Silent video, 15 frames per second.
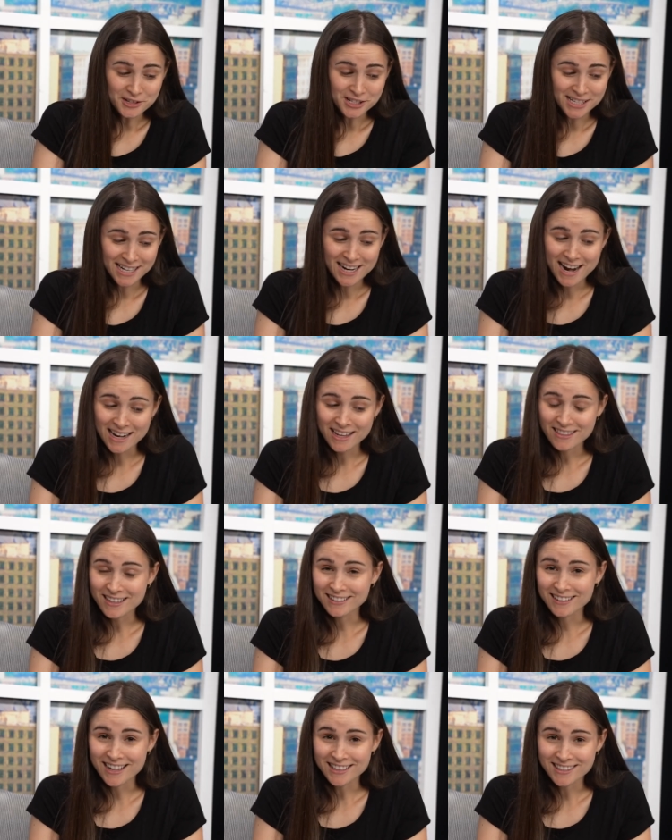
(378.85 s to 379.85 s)
seen anything
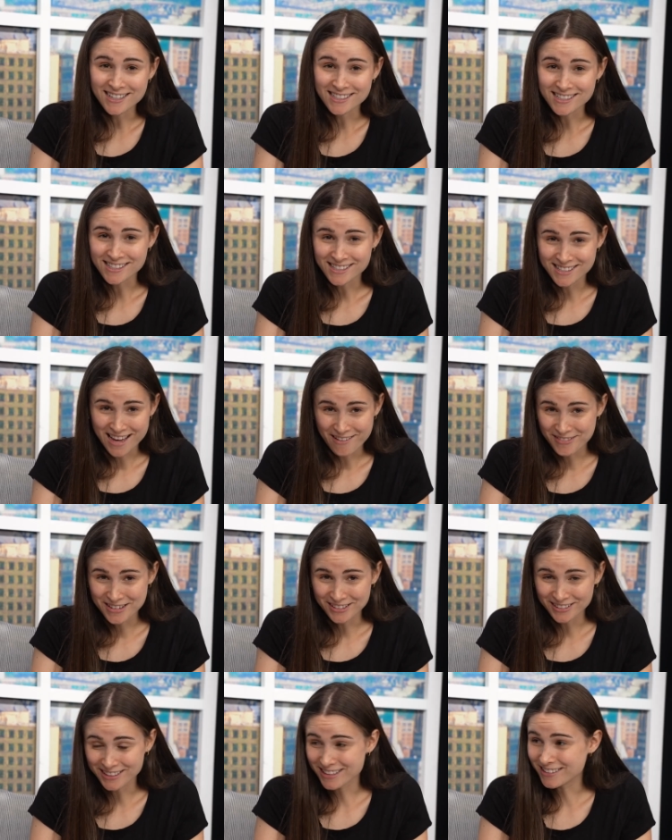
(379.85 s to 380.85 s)
like this. It's
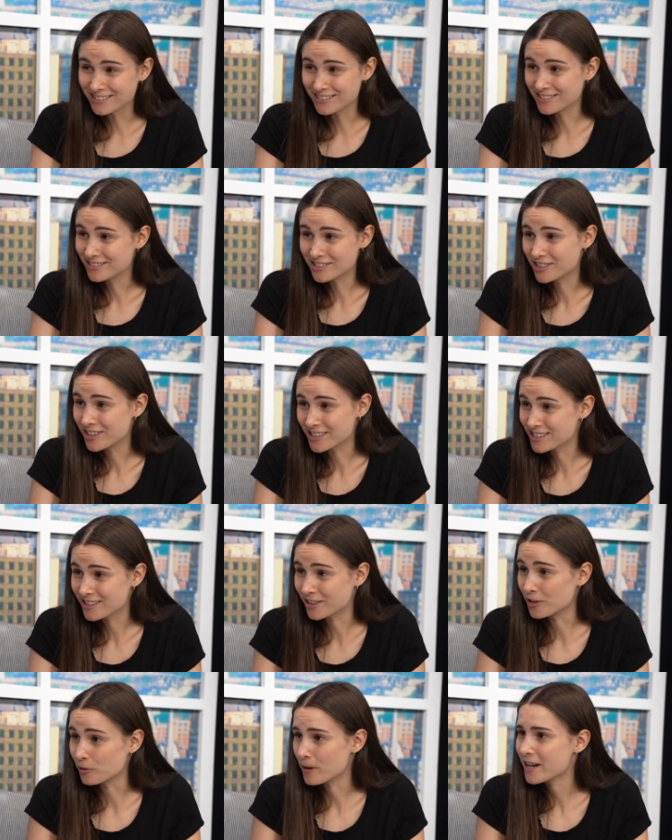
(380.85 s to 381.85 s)
definitely just a
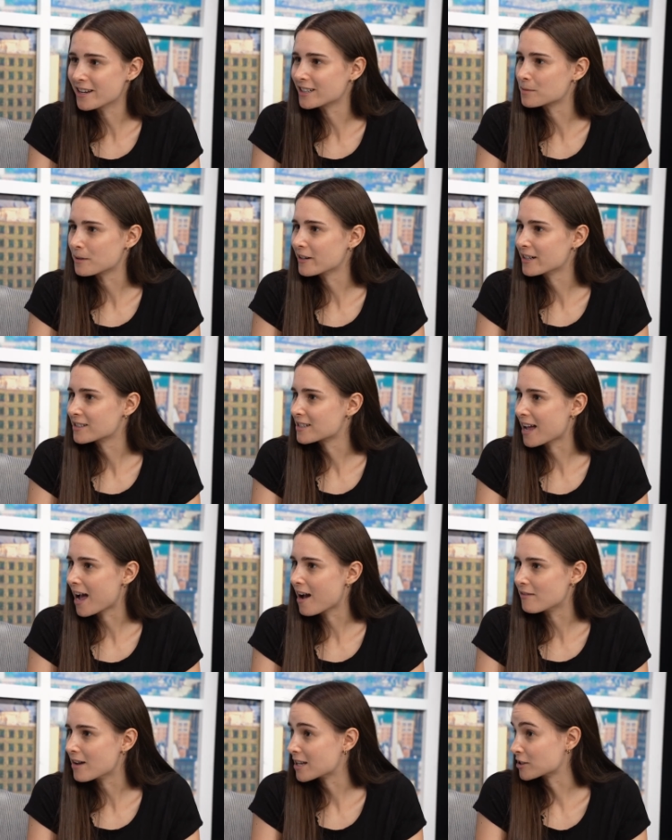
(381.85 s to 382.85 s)
great experience to
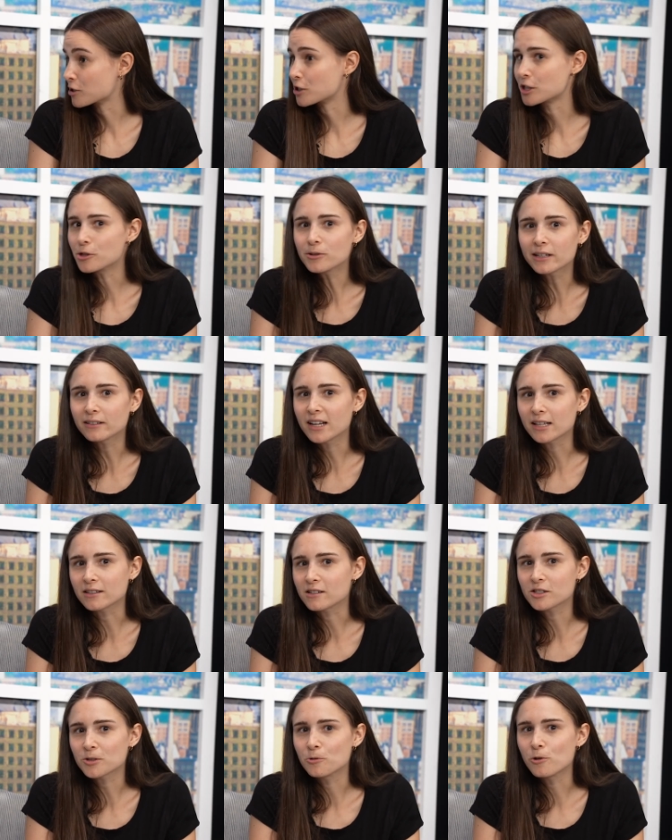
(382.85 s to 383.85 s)
have as a student at
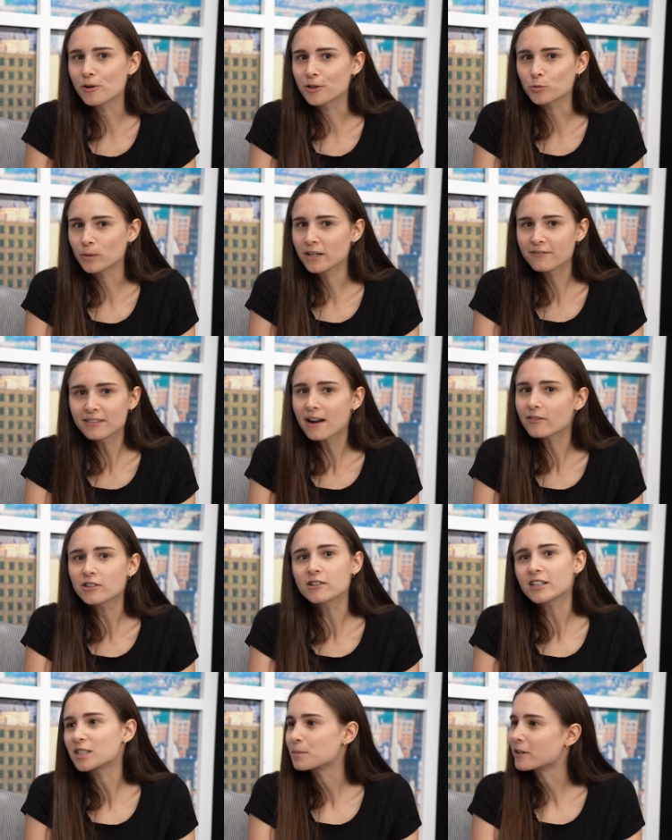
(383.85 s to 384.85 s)
this school because we've never
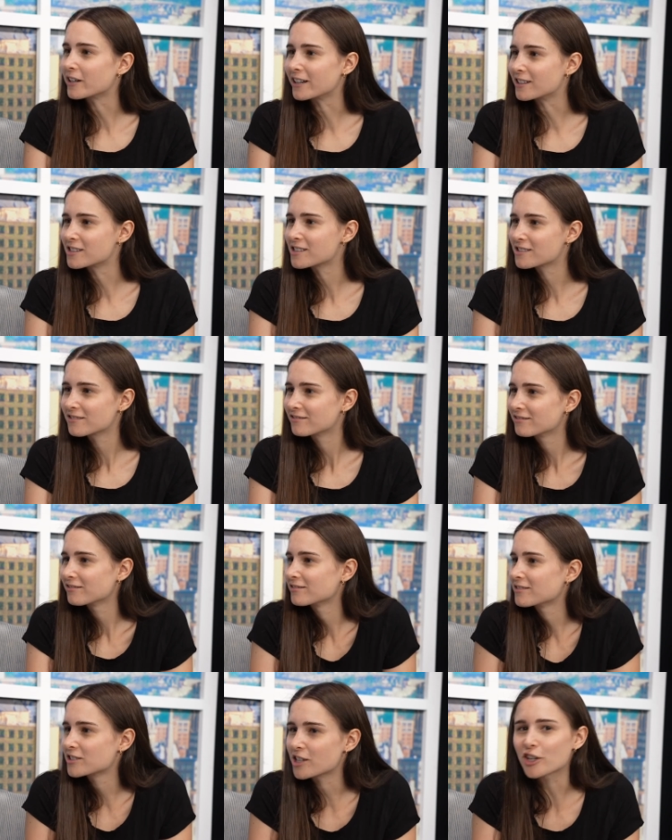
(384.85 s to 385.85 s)
experienced
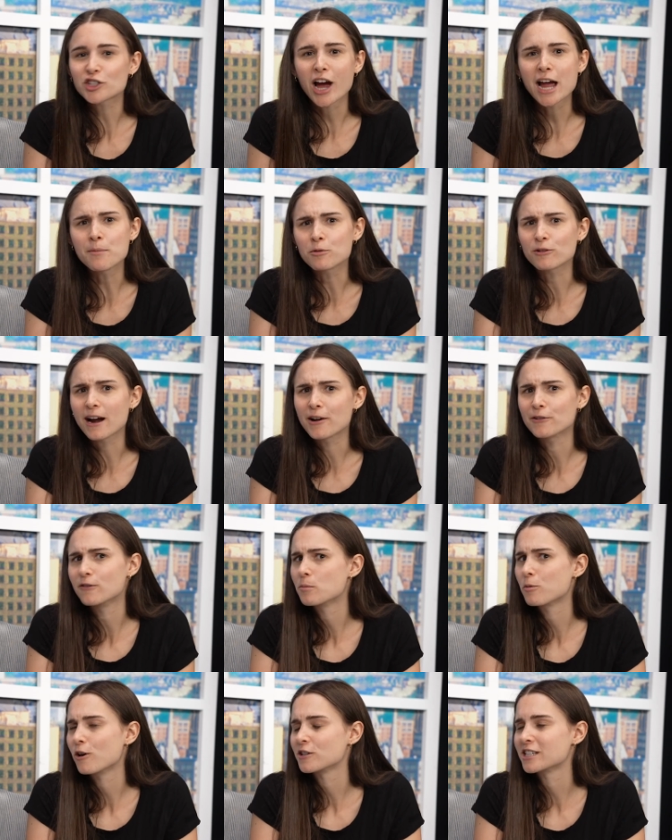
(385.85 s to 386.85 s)
such mm-hmm. hype around a
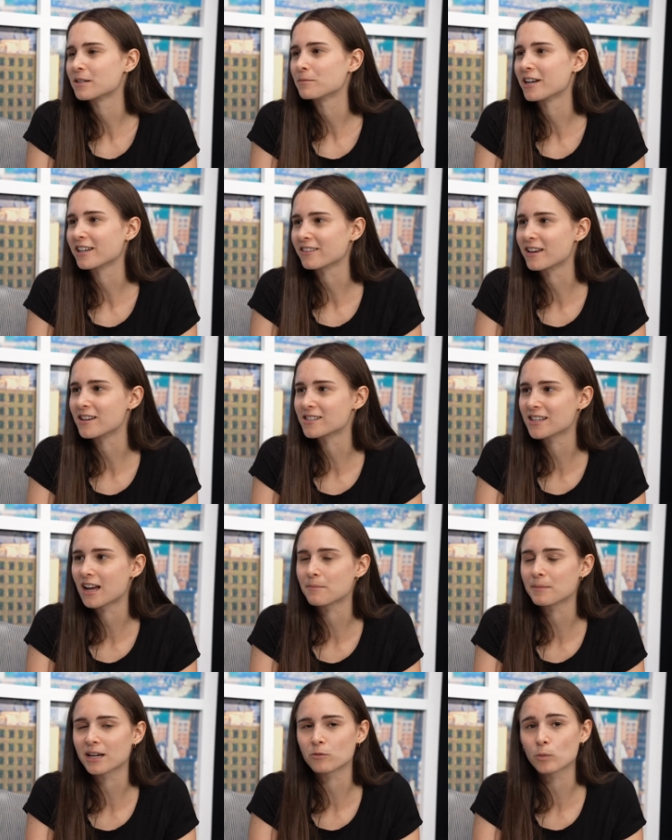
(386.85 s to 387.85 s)
football team like this. I
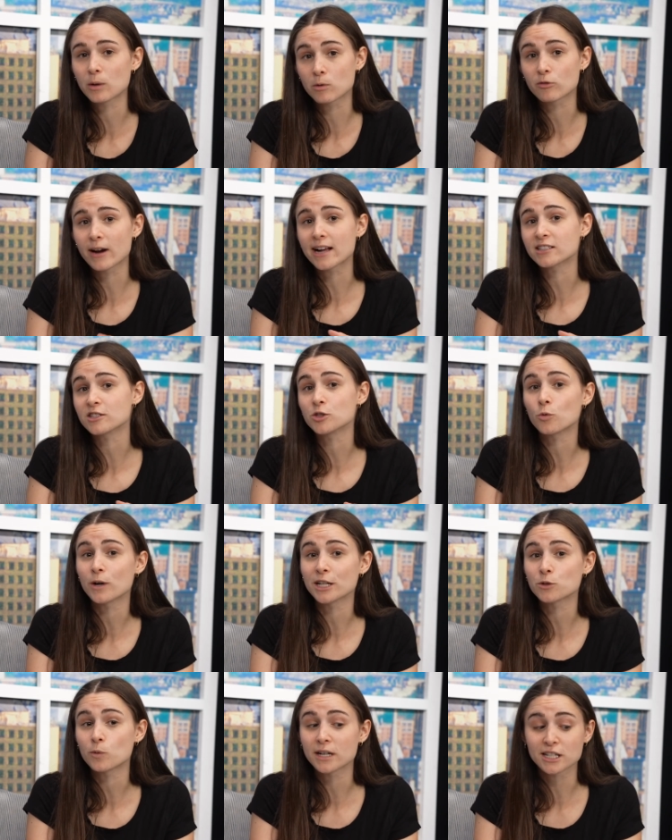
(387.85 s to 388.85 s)
mean, we were ranked in
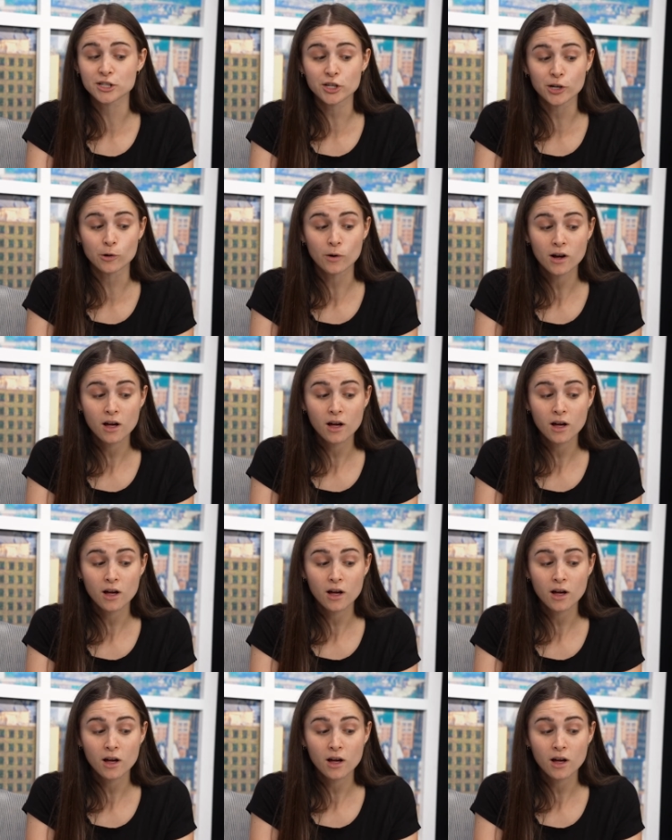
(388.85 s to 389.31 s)
2022,